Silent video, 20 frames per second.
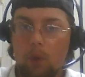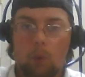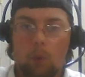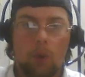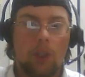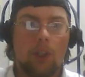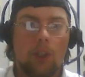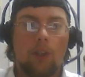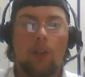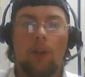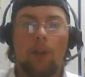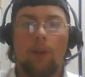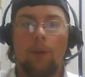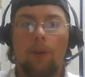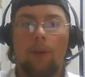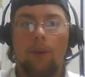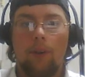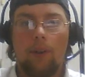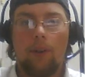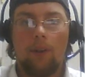What are you going to do?
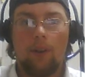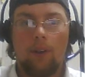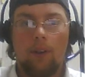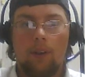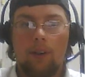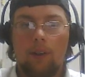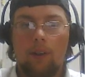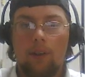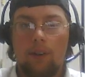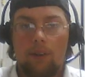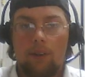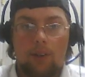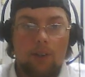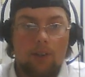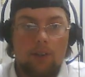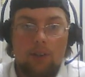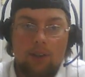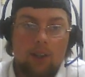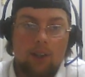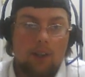
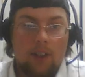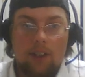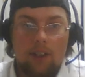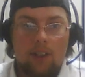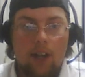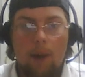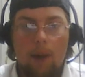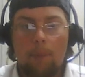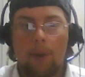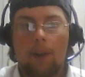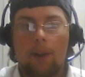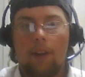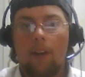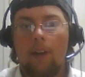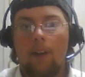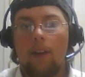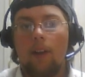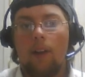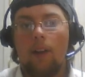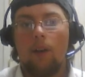There's nothing to stop it.
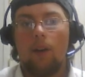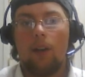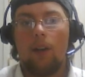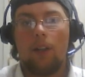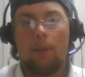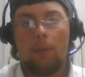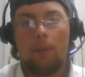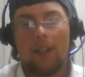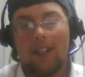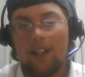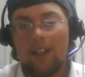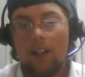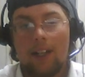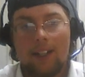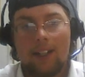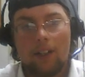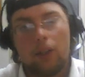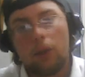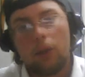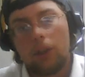I uh, mean,
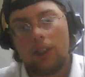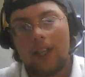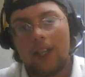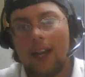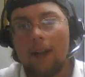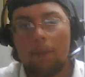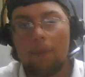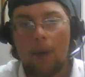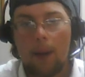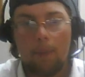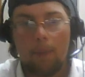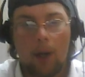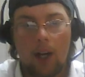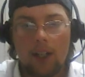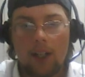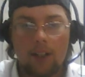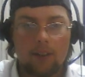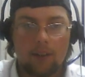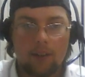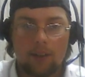I guess you could tech my
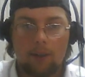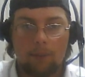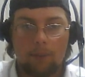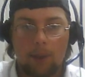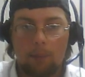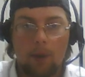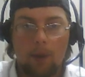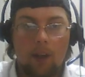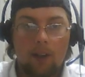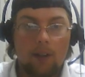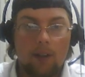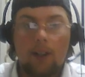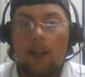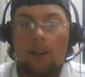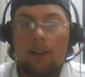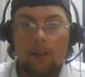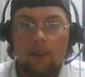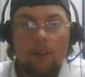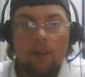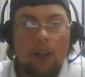bodies or something, but other than
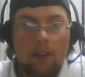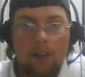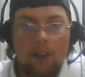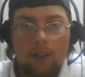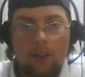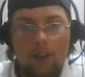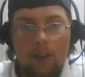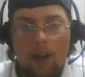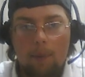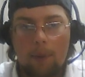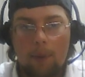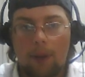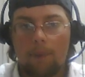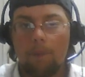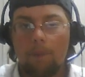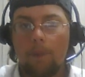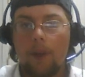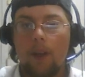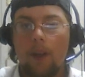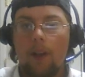that, there's nothing to stop it.
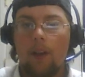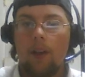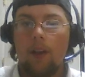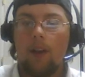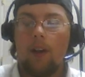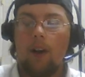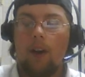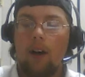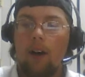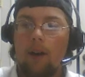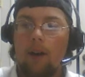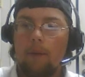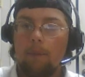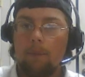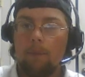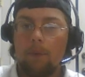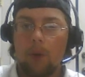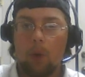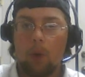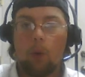
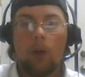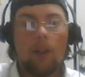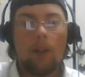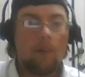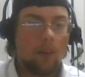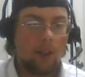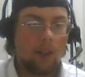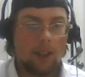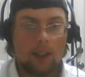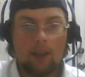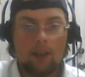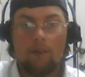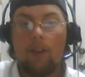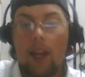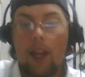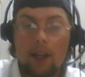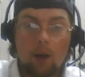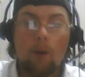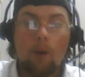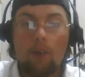Um, or even, like, if
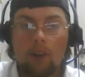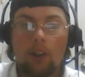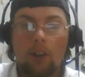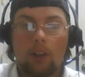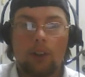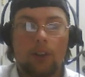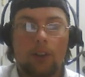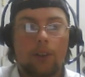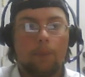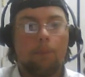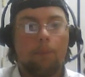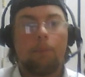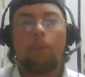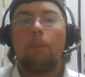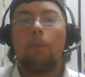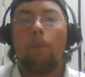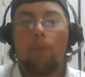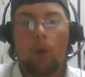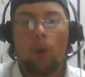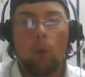they go first,
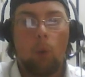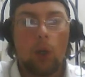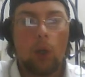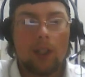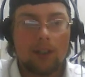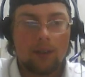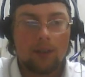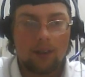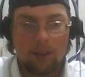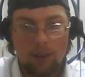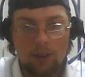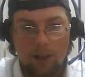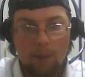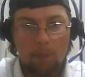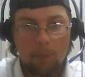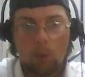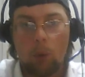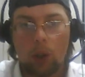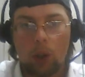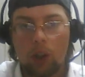what is the
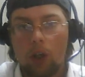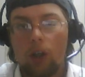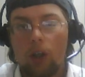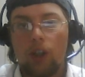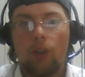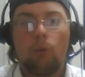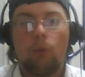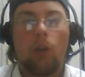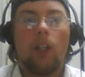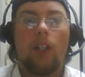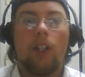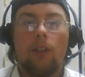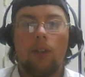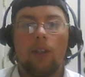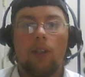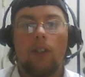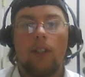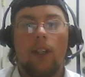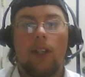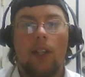number one card you run
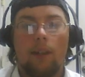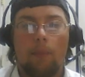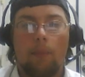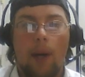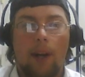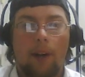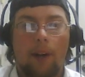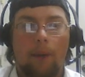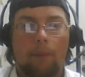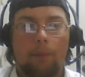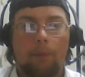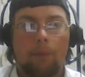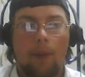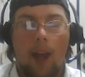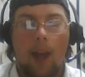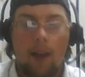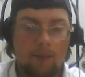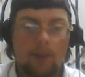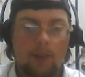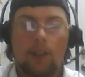into in today's meta?
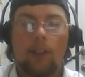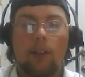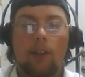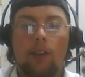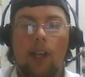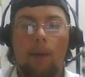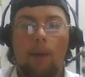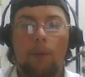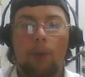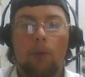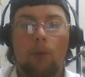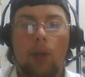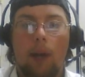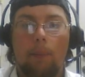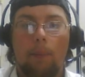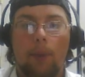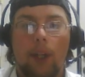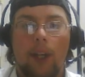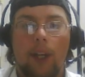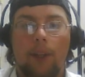Every single time you
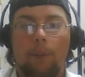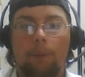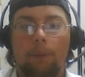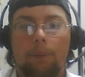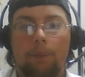try and play.